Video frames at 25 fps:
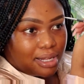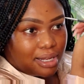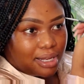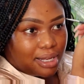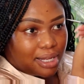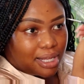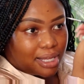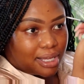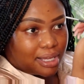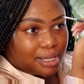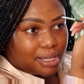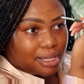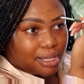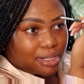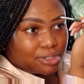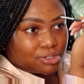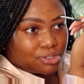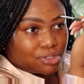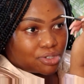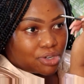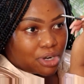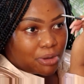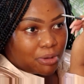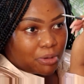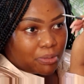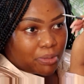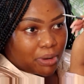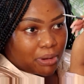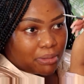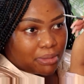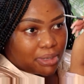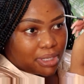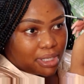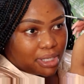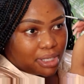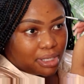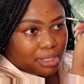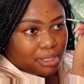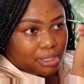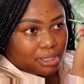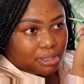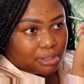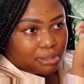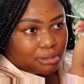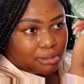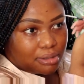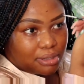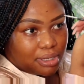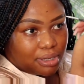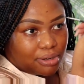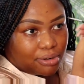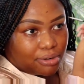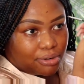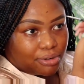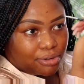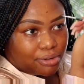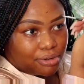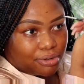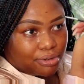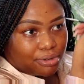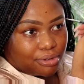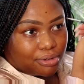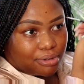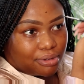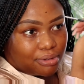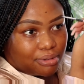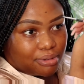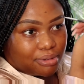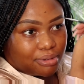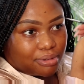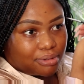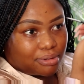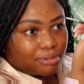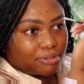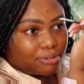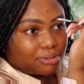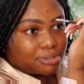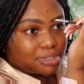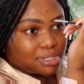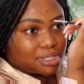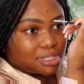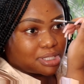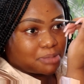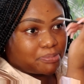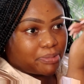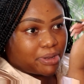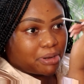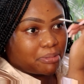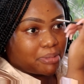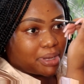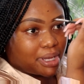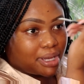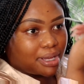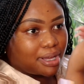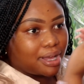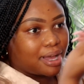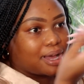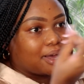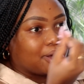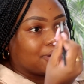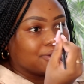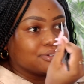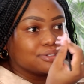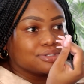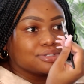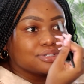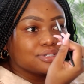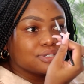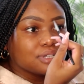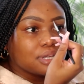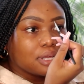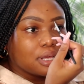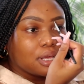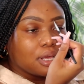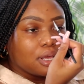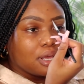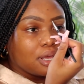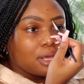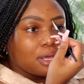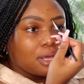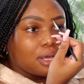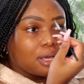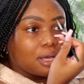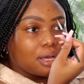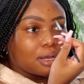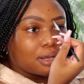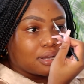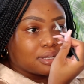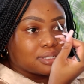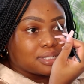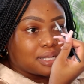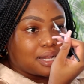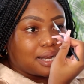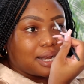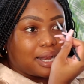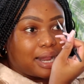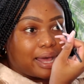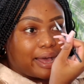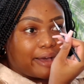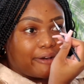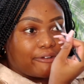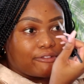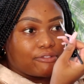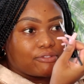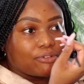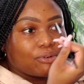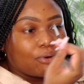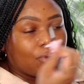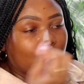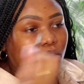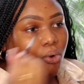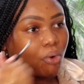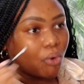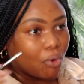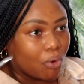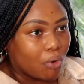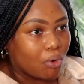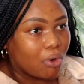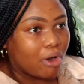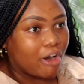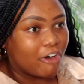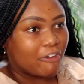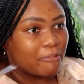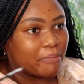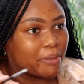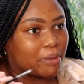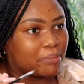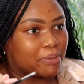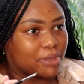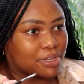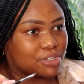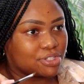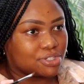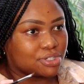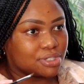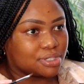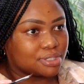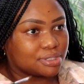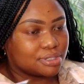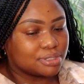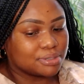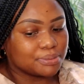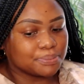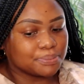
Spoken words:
Like, Instagram will probably, I don't know, suspend my account because I love all of my pictures.